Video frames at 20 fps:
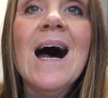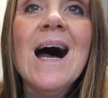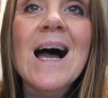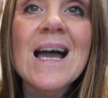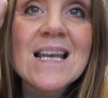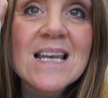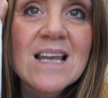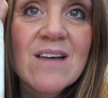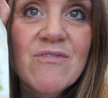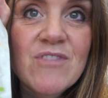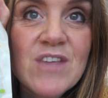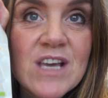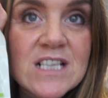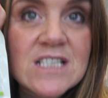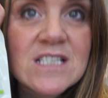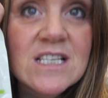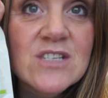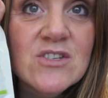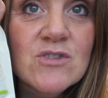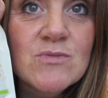I love
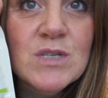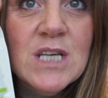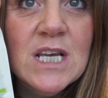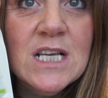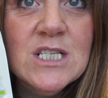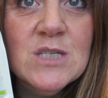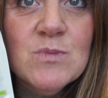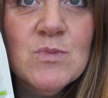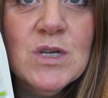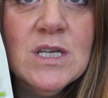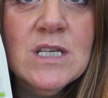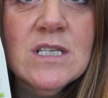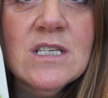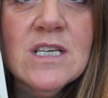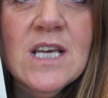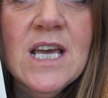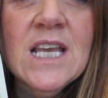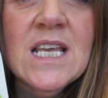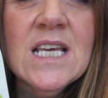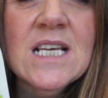this, it's from Sainsbury's.
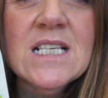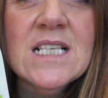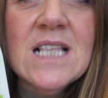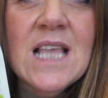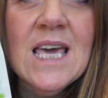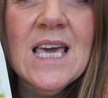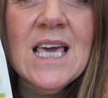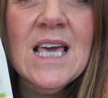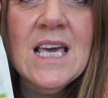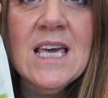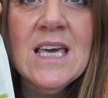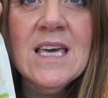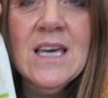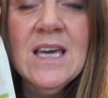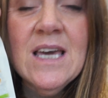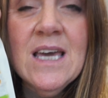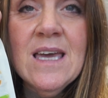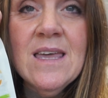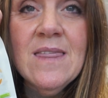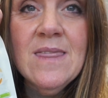It is like
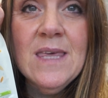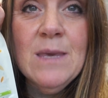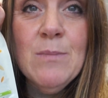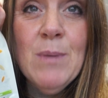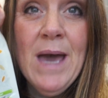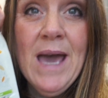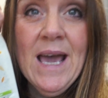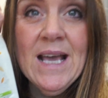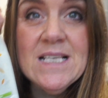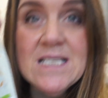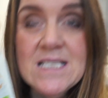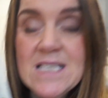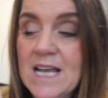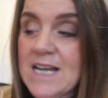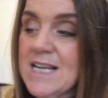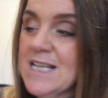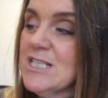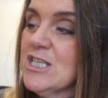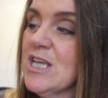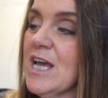the best, and,
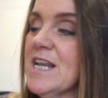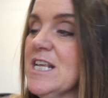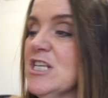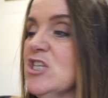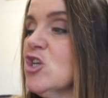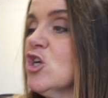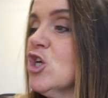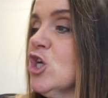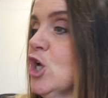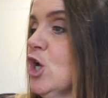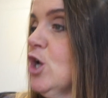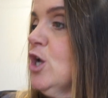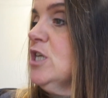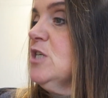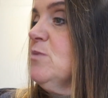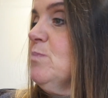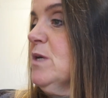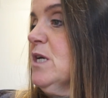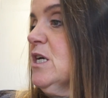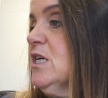it, and it's
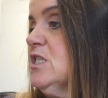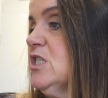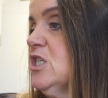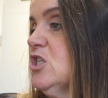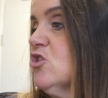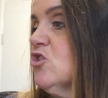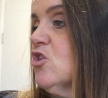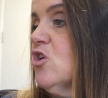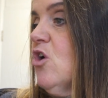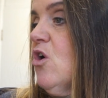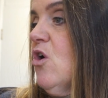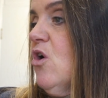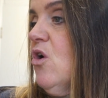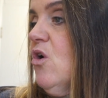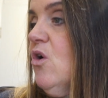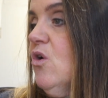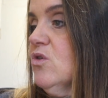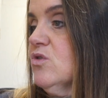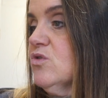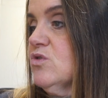good because it's
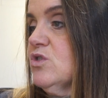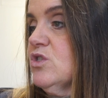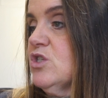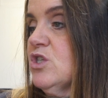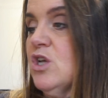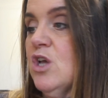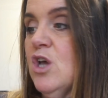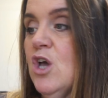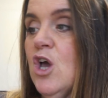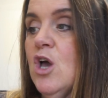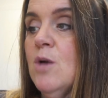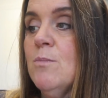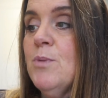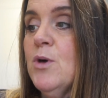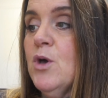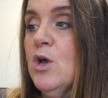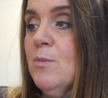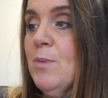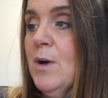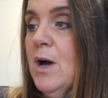got
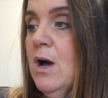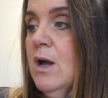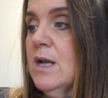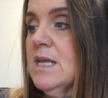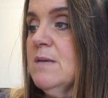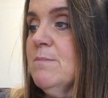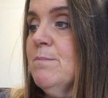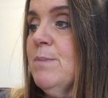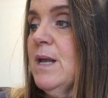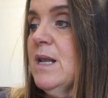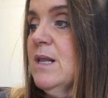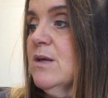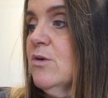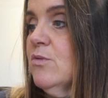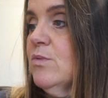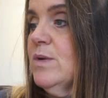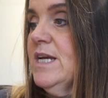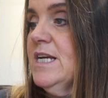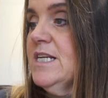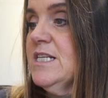pearl barley, bulgur
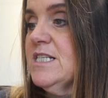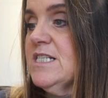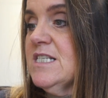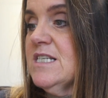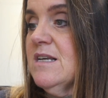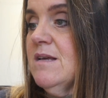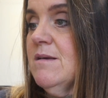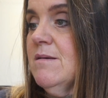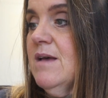wheat,